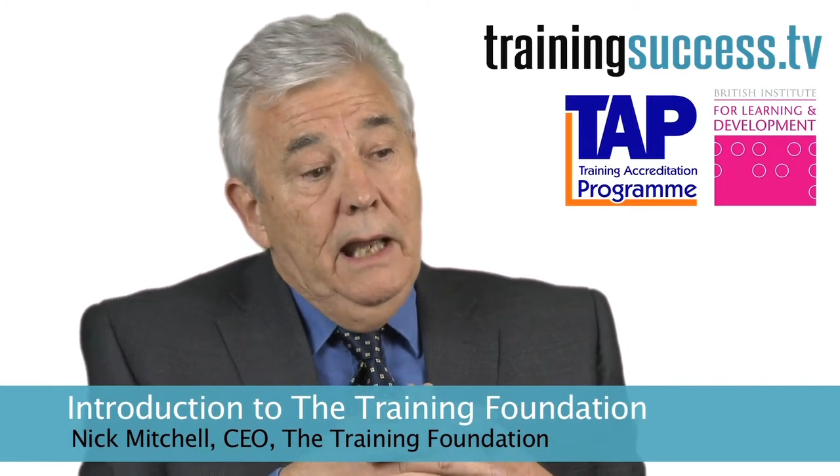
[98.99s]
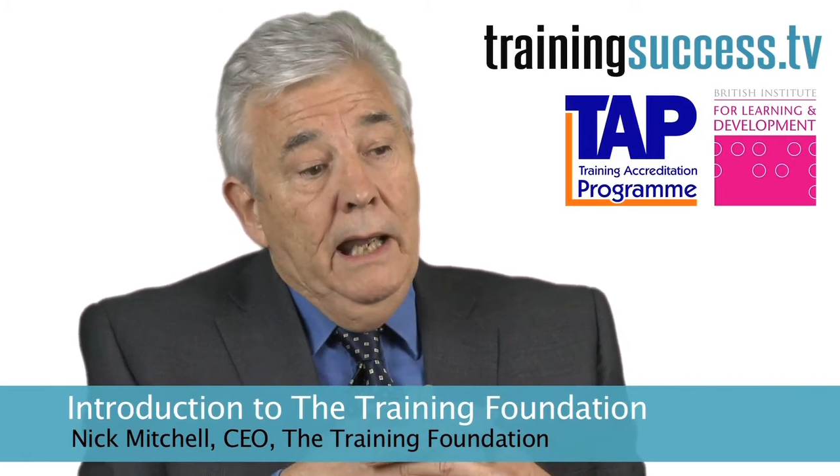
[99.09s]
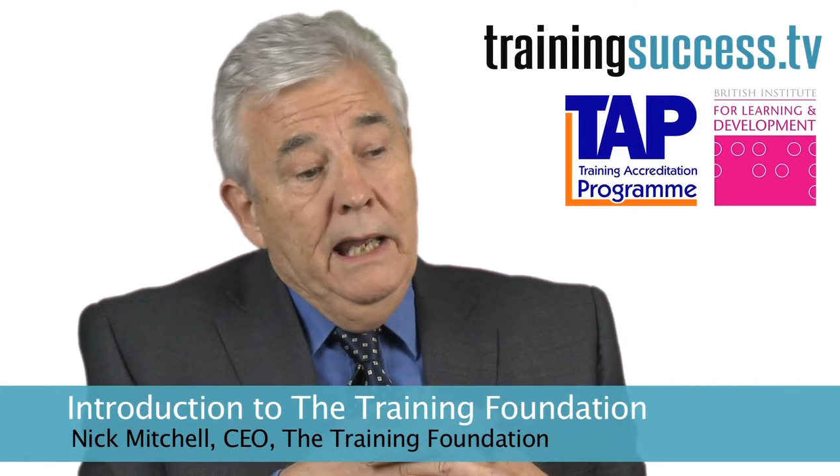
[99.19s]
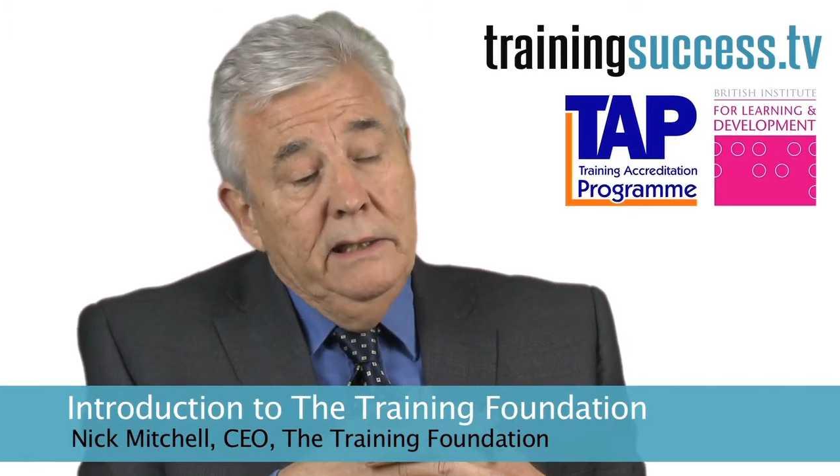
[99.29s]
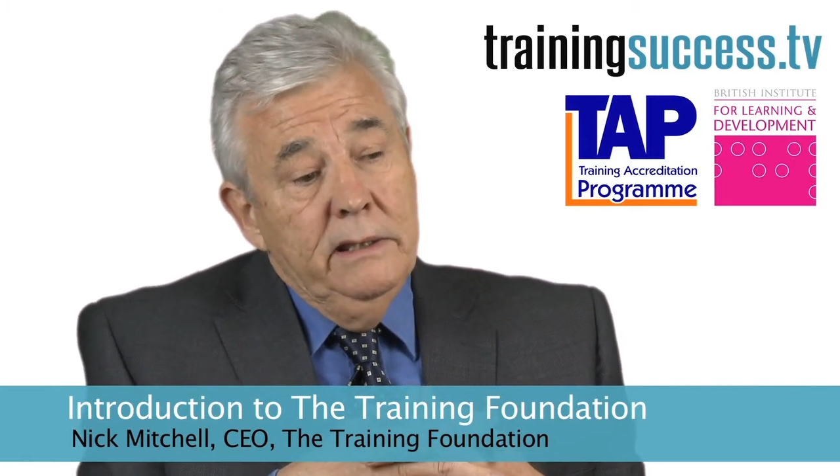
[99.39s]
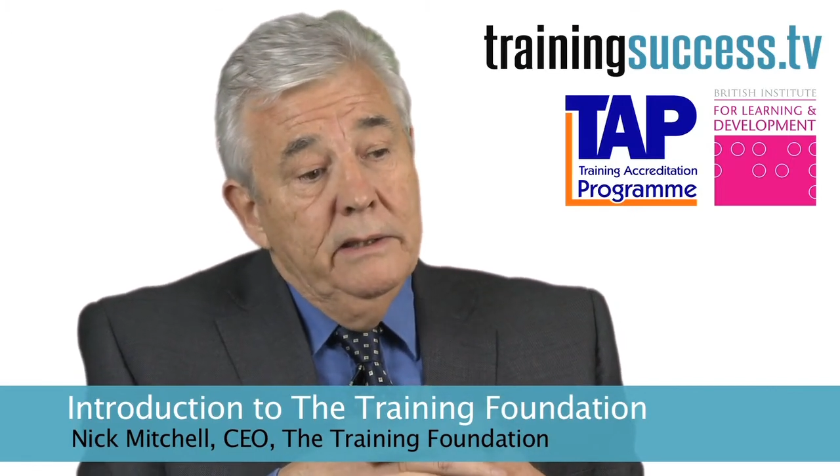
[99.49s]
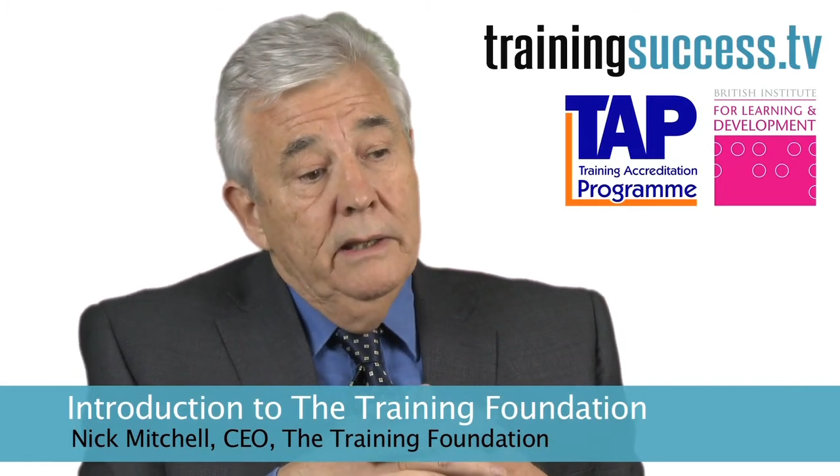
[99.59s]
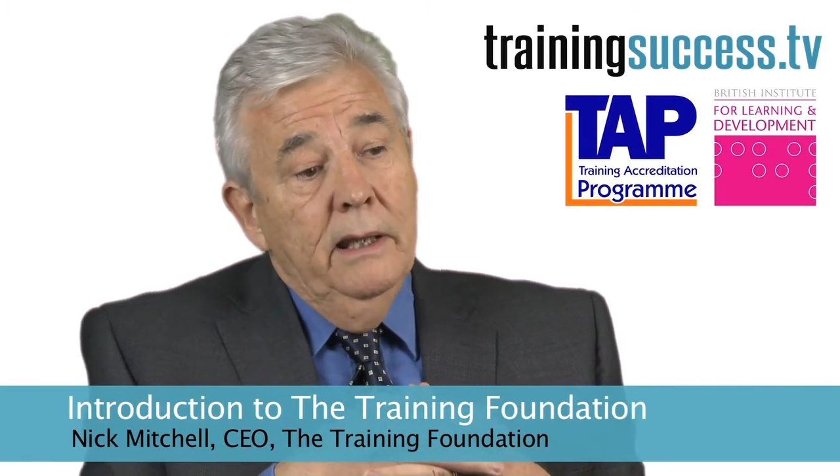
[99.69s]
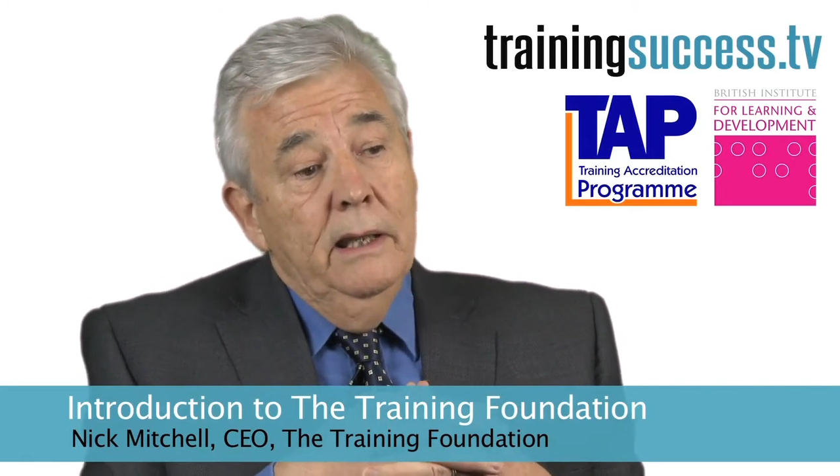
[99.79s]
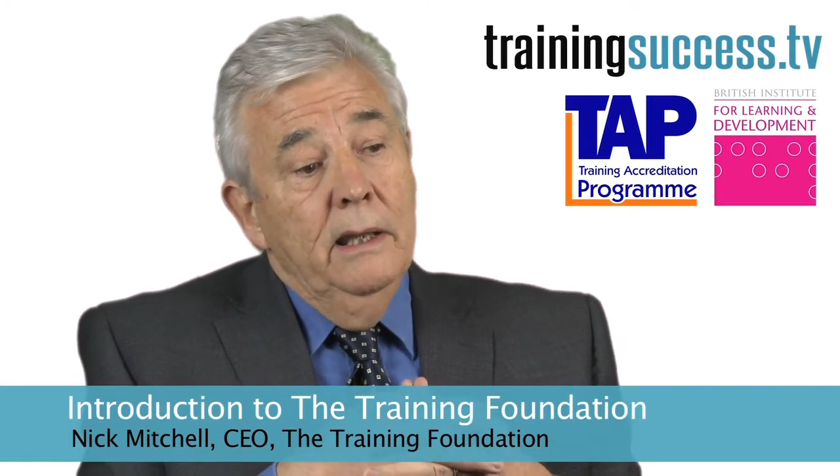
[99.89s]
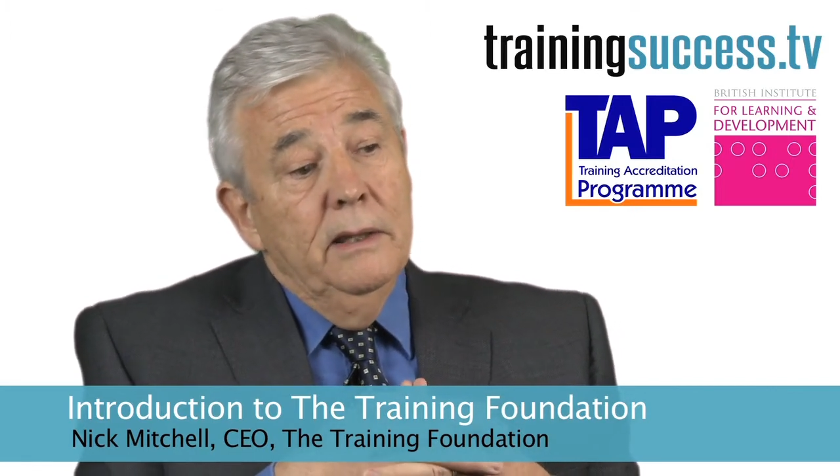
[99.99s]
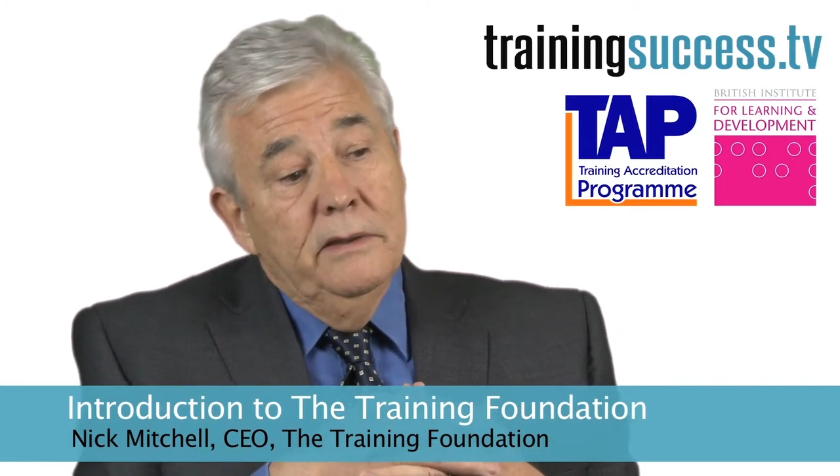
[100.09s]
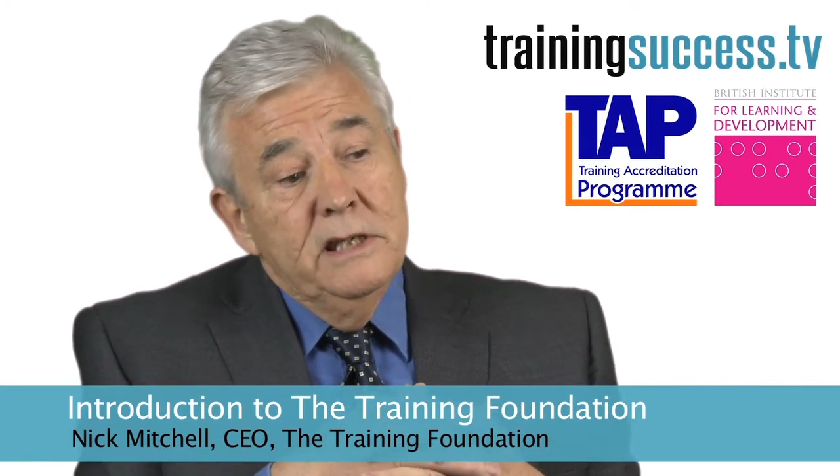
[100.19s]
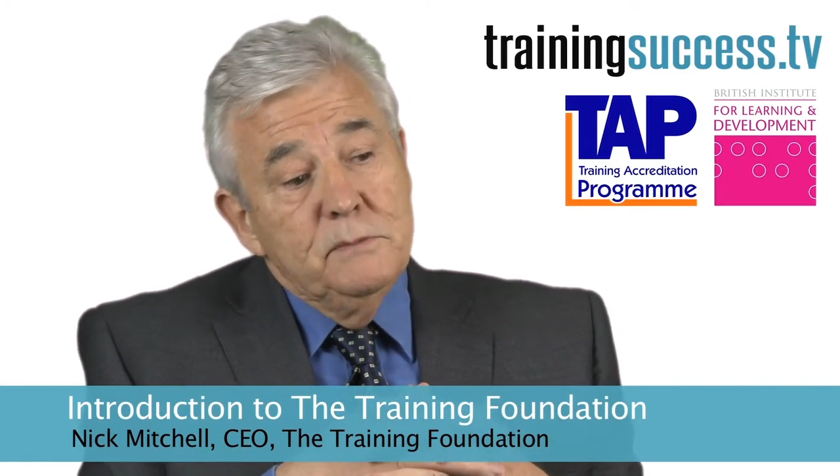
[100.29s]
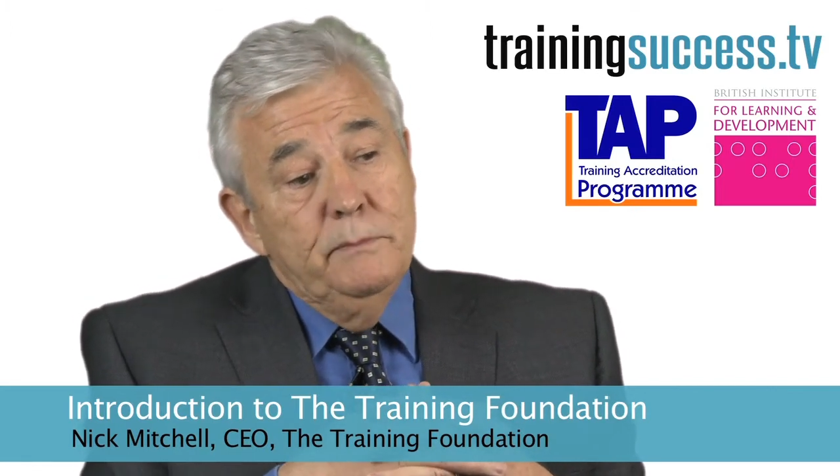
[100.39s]
And
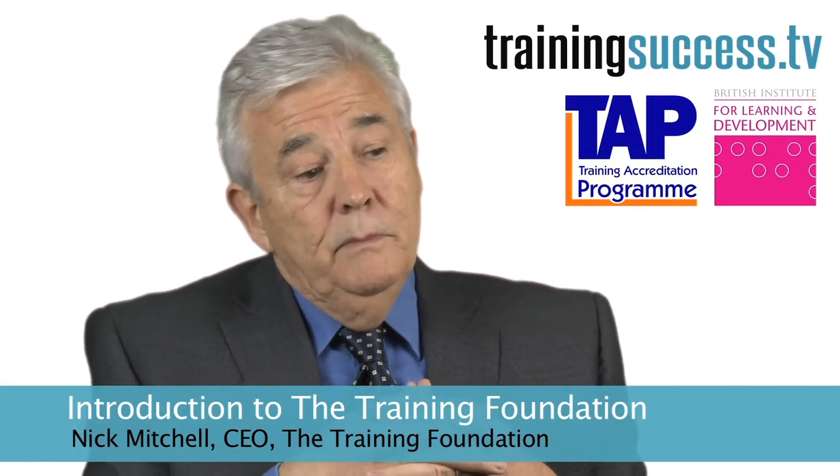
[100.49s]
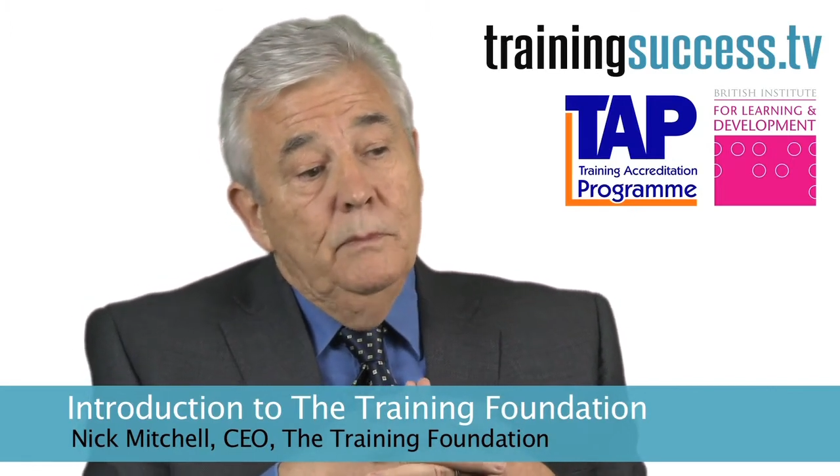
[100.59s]
this